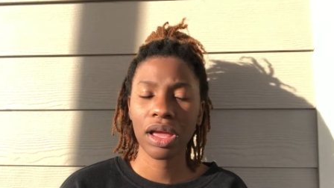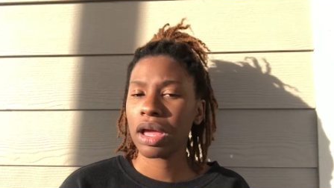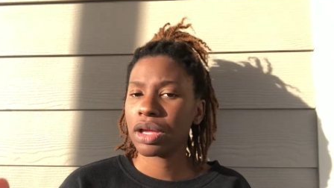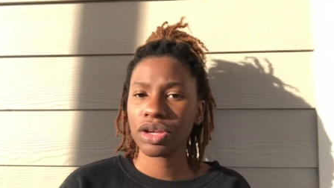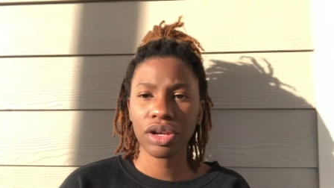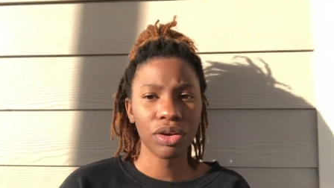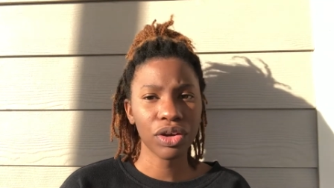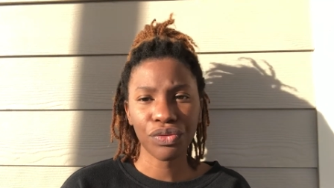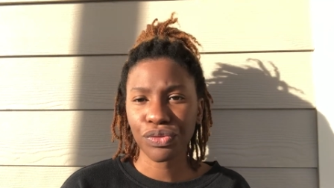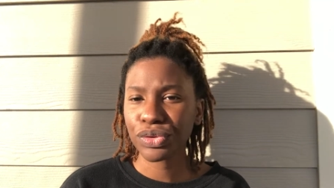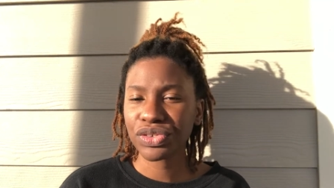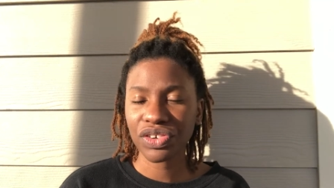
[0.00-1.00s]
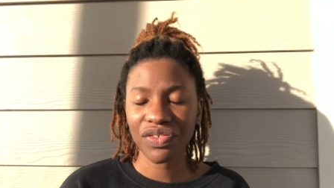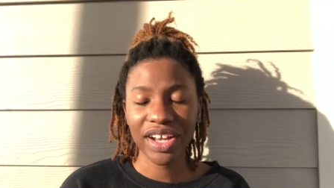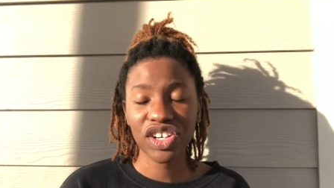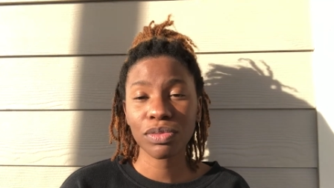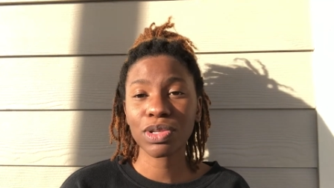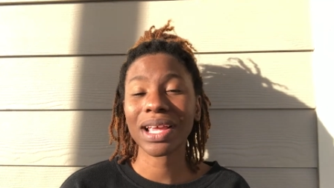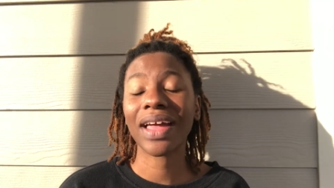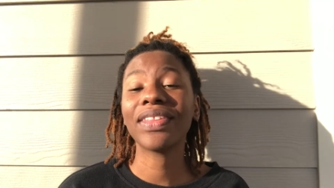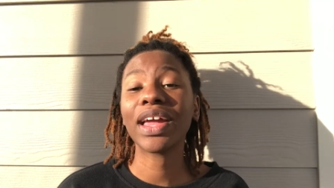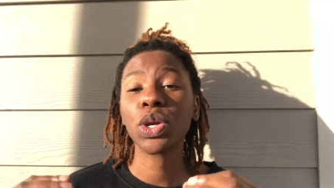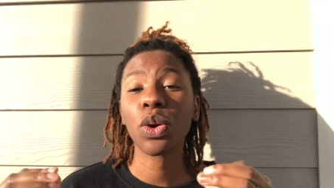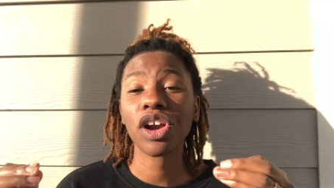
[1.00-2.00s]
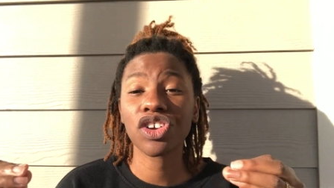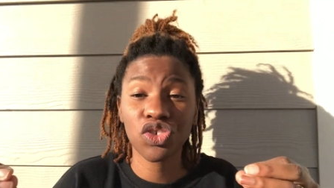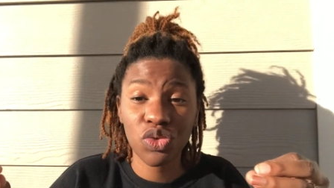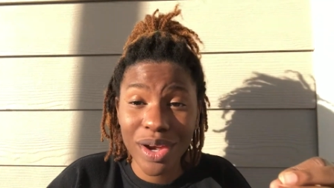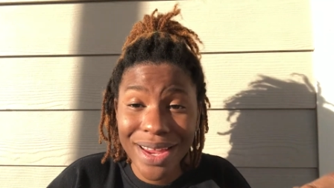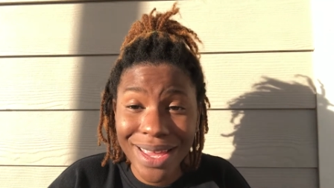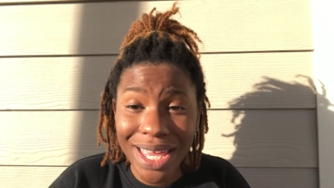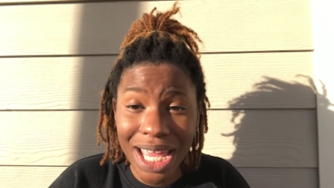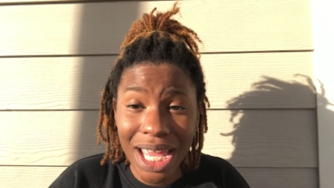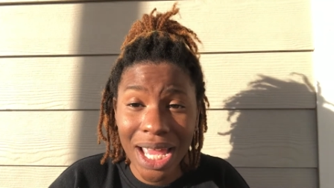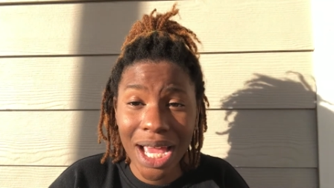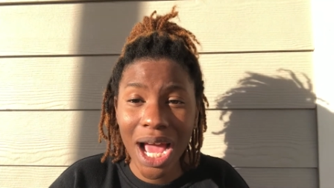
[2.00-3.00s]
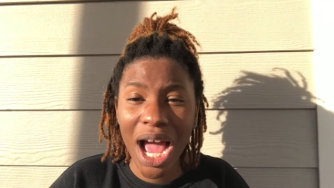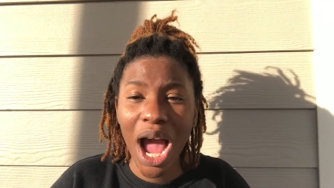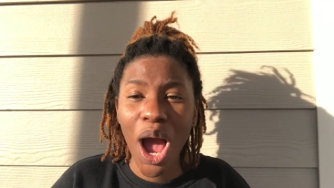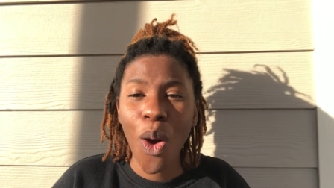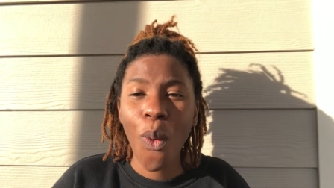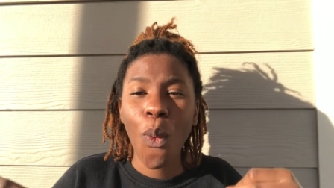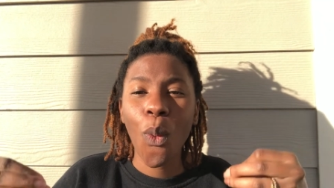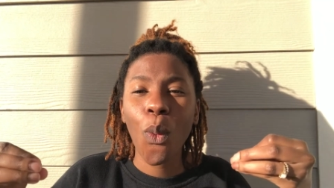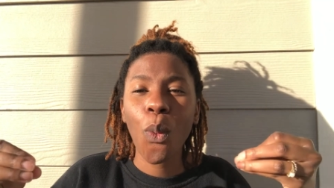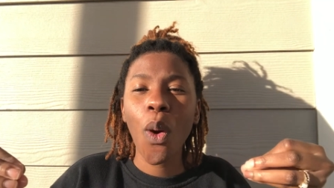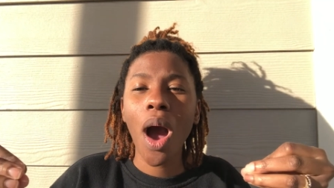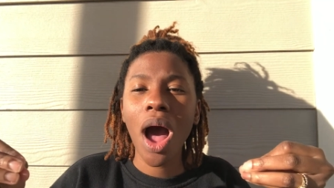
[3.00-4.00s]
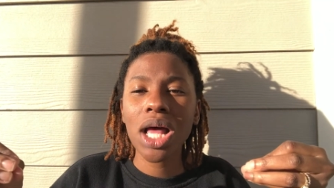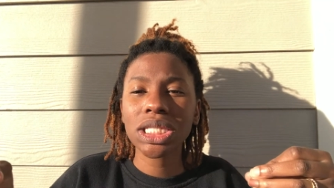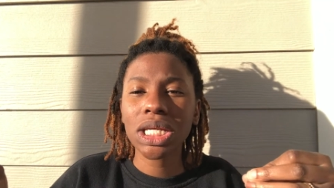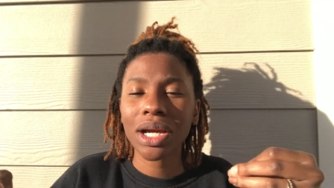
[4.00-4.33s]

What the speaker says: you know, your fruits, your vegetables, and that you are drinking water.